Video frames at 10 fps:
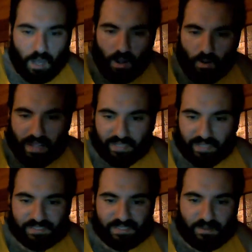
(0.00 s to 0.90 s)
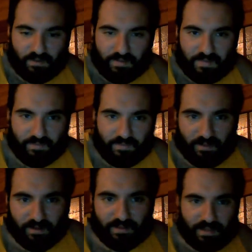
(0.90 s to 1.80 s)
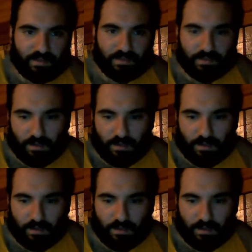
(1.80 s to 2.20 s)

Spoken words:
Okay, so if people aren't like